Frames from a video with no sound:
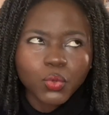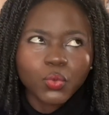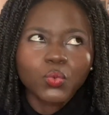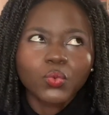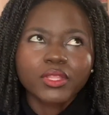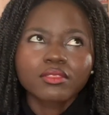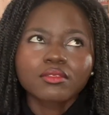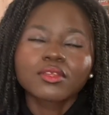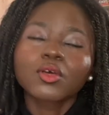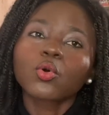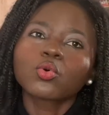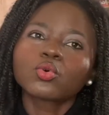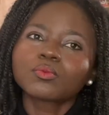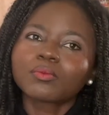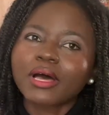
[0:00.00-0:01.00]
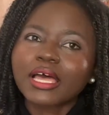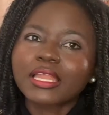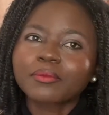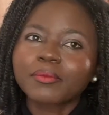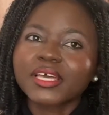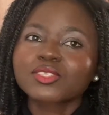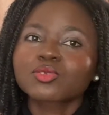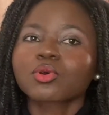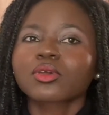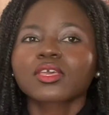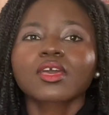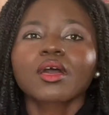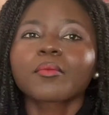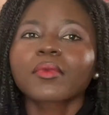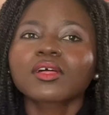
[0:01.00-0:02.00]
with the old man by
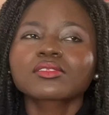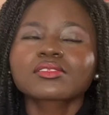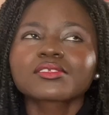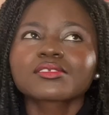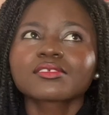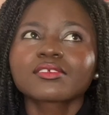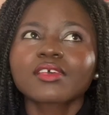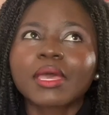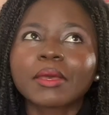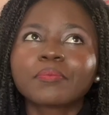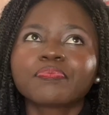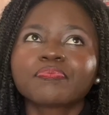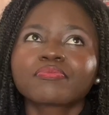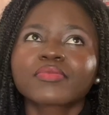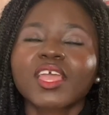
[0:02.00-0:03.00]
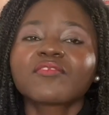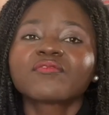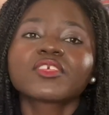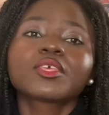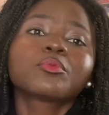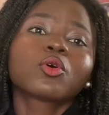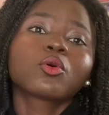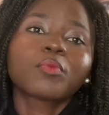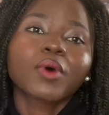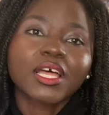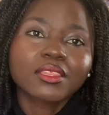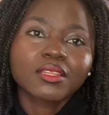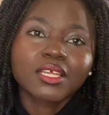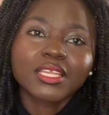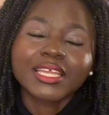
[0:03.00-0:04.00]
talking about a female
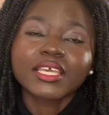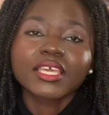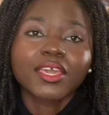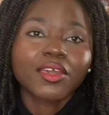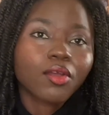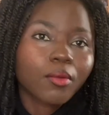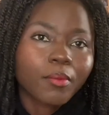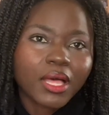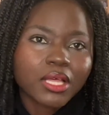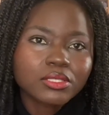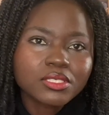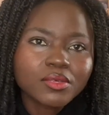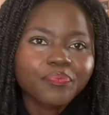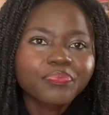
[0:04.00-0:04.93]
partner that they care about.